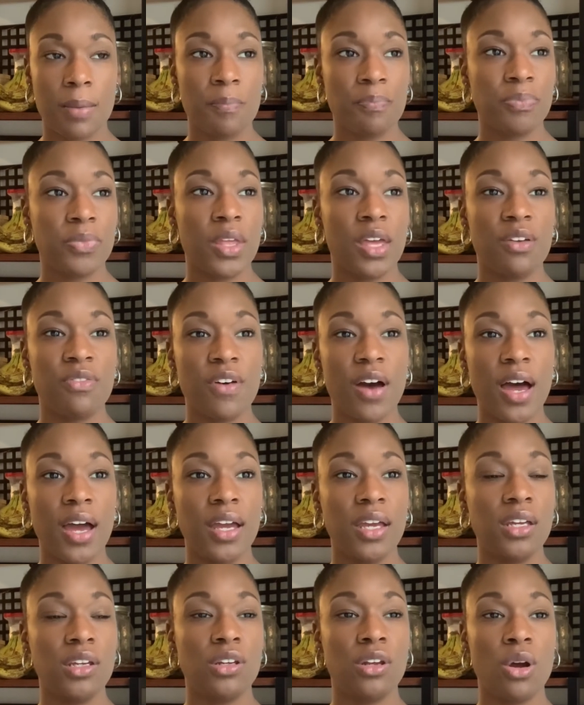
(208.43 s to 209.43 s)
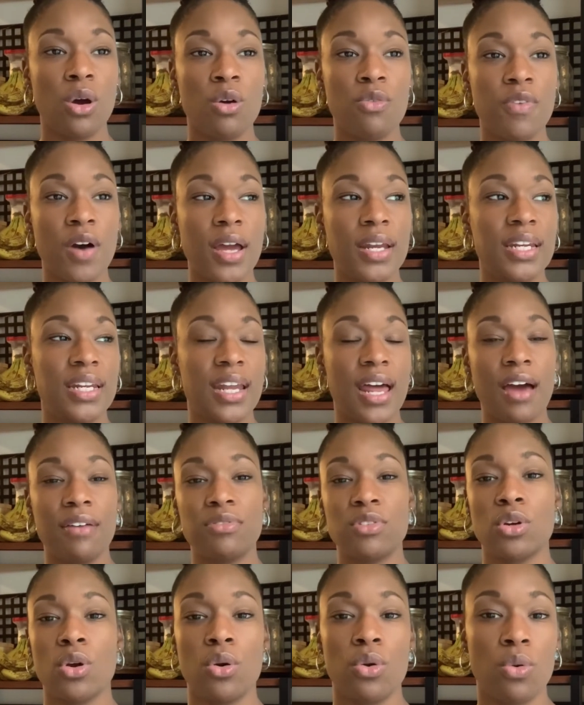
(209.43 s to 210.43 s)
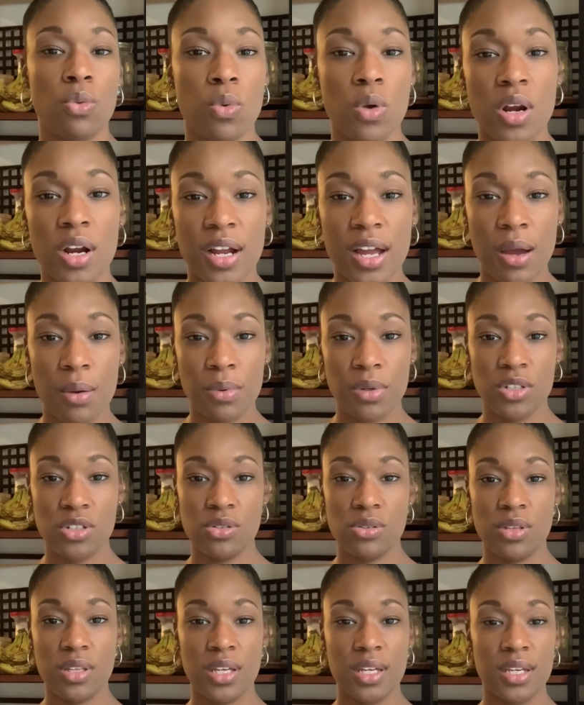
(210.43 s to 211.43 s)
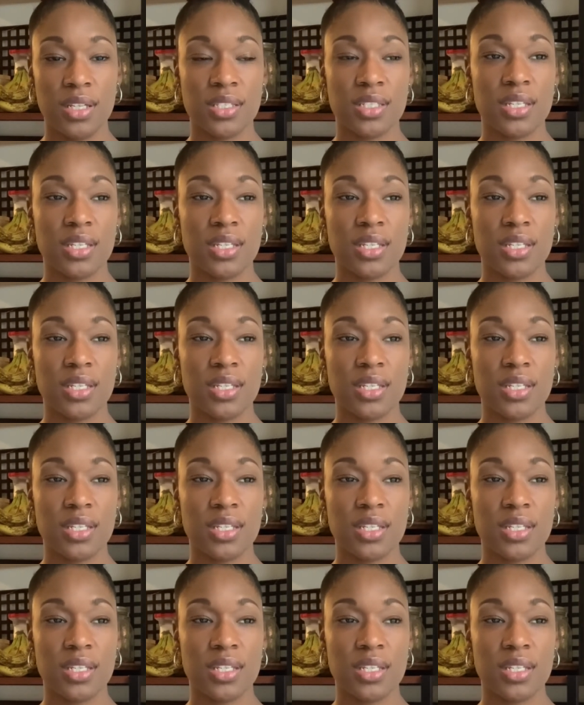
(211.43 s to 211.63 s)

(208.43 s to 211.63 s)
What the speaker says: If I didn't have to go to work, I would do this.